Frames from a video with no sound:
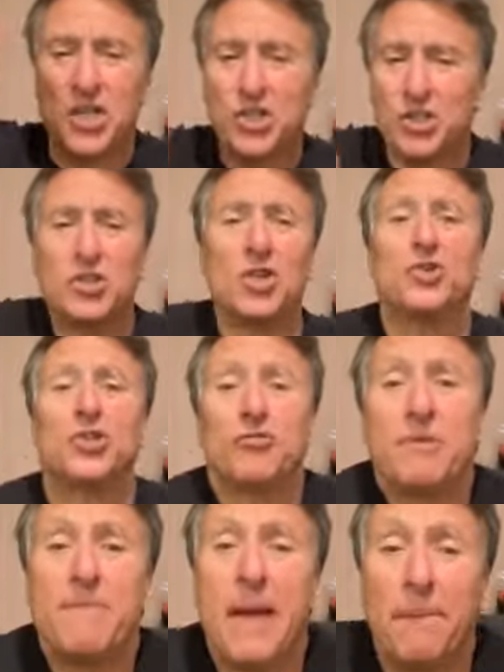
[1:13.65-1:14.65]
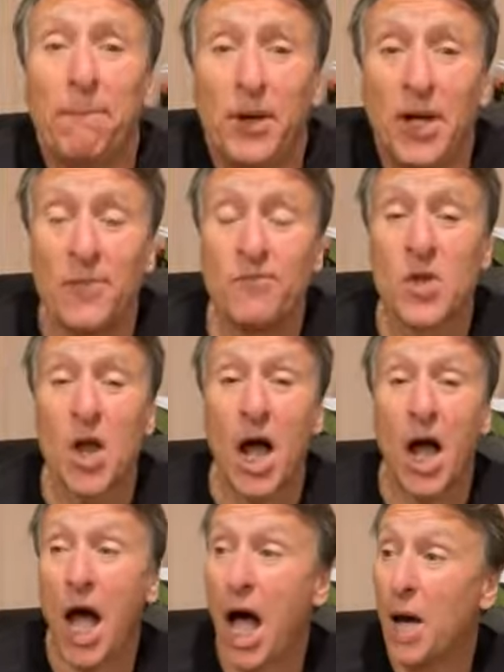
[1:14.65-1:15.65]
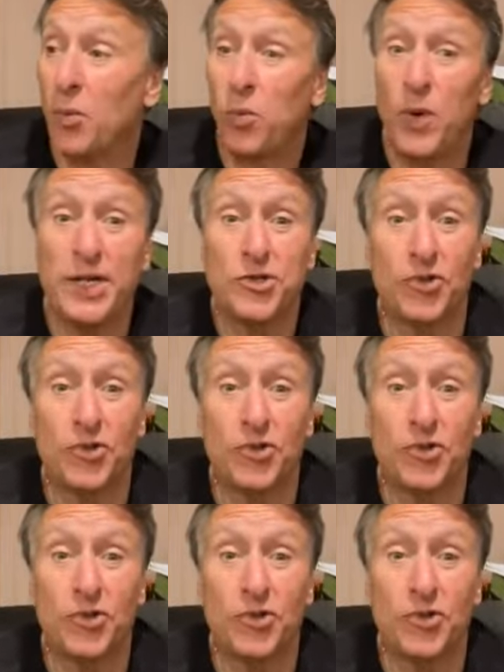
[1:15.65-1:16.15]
She goes, don't you remember we